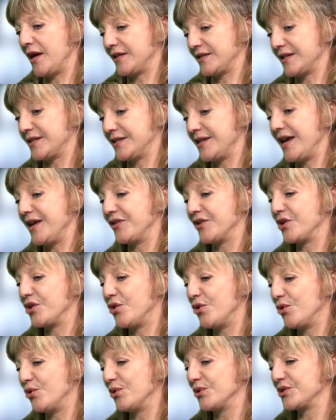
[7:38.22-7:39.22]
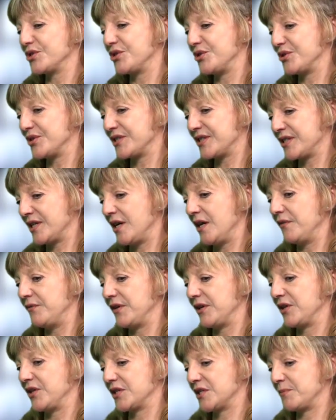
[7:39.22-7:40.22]
as I say, the cause you're
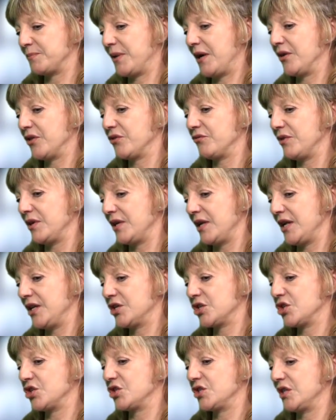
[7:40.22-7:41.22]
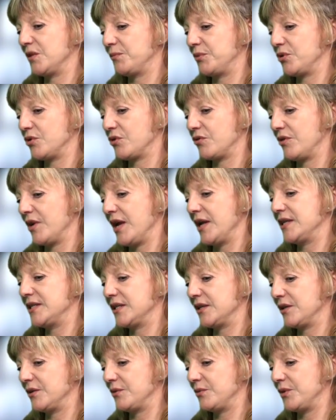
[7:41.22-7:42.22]
serving. It's about the relationship you're
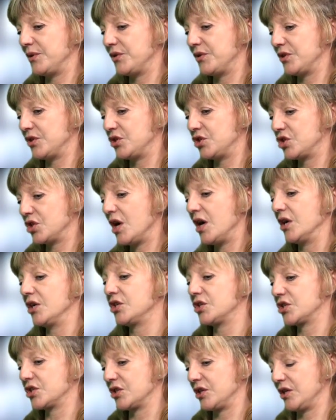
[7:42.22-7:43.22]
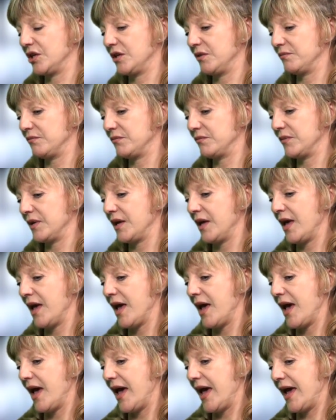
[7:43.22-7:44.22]
creating with the judge.
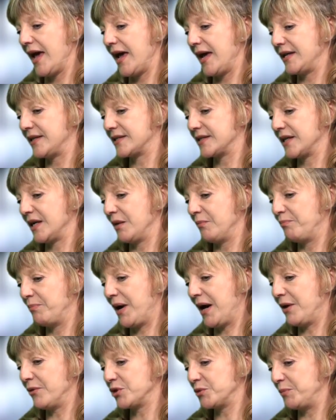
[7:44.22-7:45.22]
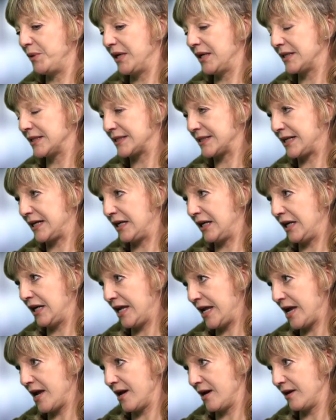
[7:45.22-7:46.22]
It's about being as
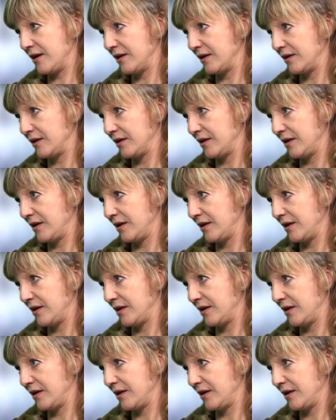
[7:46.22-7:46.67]
clear